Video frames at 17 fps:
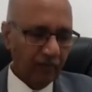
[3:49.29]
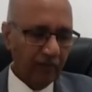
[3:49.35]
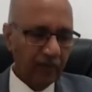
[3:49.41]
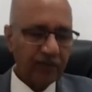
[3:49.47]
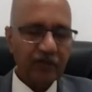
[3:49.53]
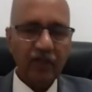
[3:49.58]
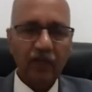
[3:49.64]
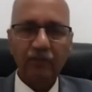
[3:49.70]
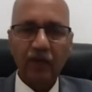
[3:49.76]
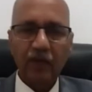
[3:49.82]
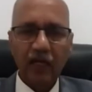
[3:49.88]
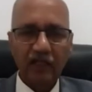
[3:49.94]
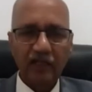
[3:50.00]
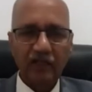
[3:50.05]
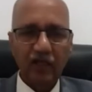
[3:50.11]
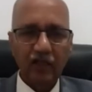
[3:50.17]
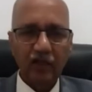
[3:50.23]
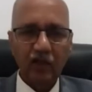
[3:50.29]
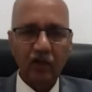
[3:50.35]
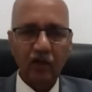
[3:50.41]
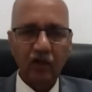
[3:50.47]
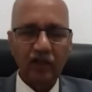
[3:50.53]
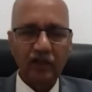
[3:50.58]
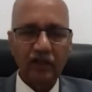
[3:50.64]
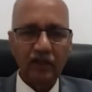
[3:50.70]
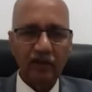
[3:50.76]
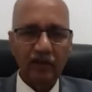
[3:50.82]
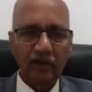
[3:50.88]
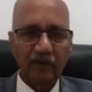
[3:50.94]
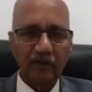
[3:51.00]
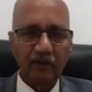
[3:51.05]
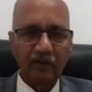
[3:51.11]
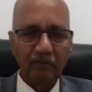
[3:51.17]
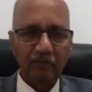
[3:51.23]
Mr. Bharat Yadav is a
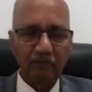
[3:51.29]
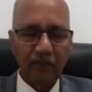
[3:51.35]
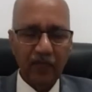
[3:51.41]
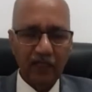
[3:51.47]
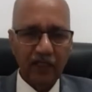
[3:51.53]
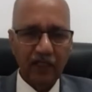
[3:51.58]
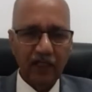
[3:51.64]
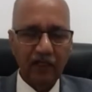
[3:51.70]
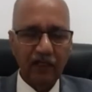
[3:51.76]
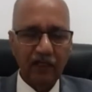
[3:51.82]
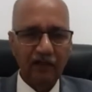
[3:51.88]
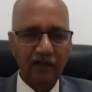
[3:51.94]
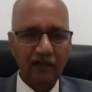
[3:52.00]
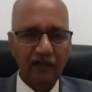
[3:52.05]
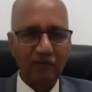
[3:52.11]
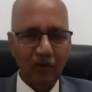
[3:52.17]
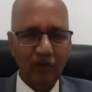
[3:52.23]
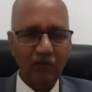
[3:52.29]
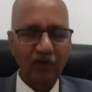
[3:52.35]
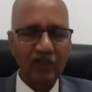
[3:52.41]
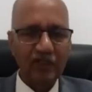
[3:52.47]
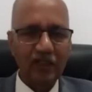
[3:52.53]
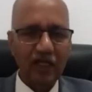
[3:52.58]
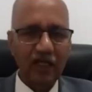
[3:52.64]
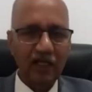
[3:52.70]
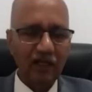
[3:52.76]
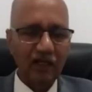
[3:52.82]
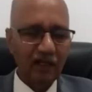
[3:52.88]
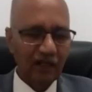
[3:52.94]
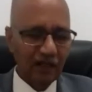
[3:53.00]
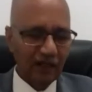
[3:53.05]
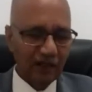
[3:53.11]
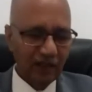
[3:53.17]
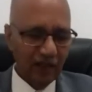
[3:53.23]
medical professional.
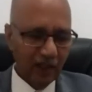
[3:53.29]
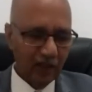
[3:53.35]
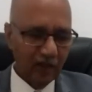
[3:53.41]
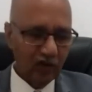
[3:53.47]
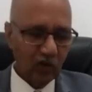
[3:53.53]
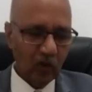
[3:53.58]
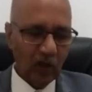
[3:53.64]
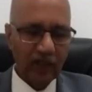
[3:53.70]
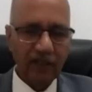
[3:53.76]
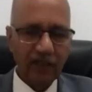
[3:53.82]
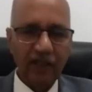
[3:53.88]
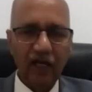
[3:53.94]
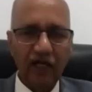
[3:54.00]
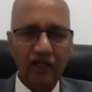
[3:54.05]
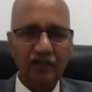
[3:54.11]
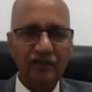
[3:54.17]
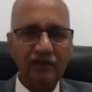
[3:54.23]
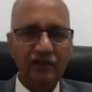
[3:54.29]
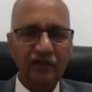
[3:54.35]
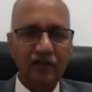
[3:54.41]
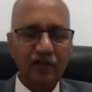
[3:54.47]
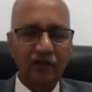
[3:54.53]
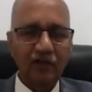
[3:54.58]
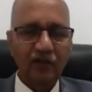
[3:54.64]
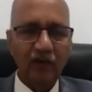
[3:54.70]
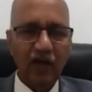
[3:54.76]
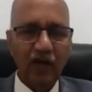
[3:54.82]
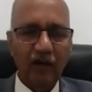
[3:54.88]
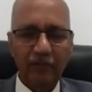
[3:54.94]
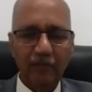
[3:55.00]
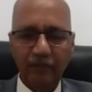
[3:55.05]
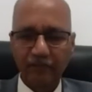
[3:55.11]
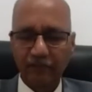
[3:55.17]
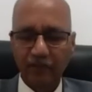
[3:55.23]
He has joined us
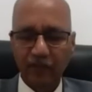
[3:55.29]
from